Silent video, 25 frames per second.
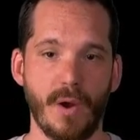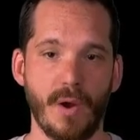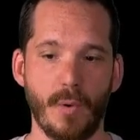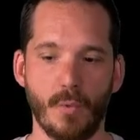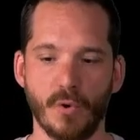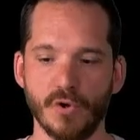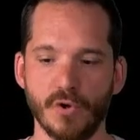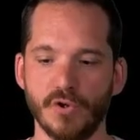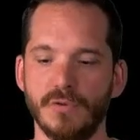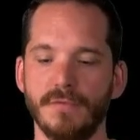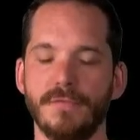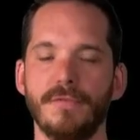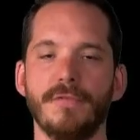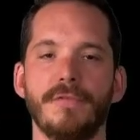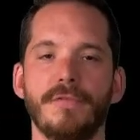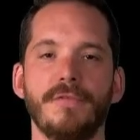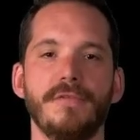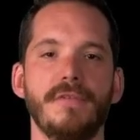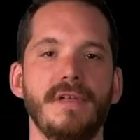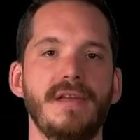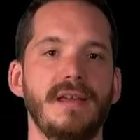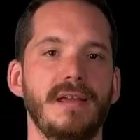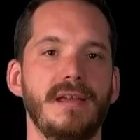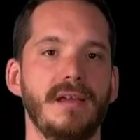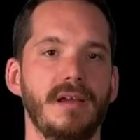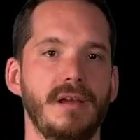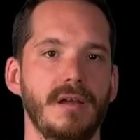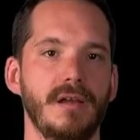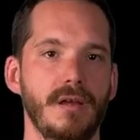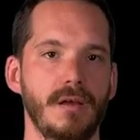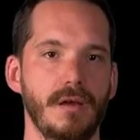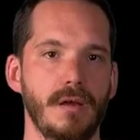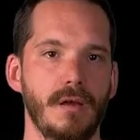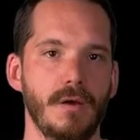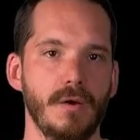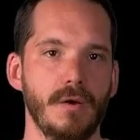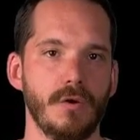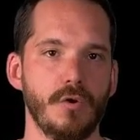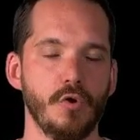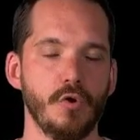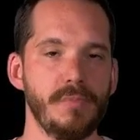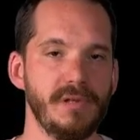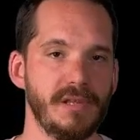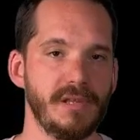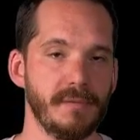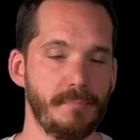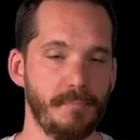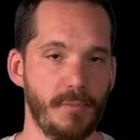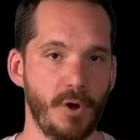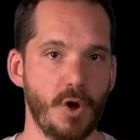what you think could be
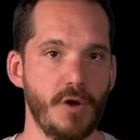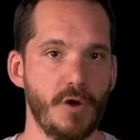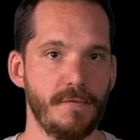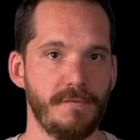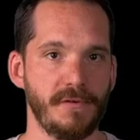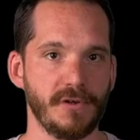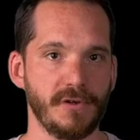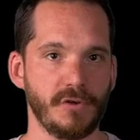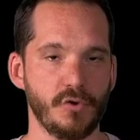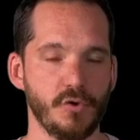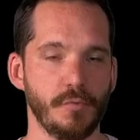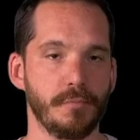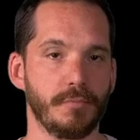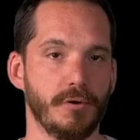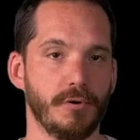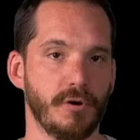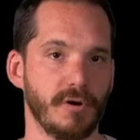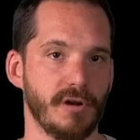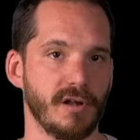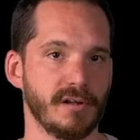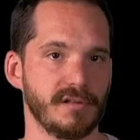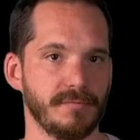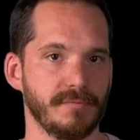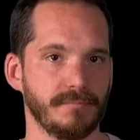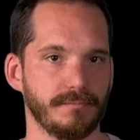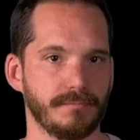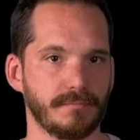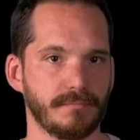the perfect new product.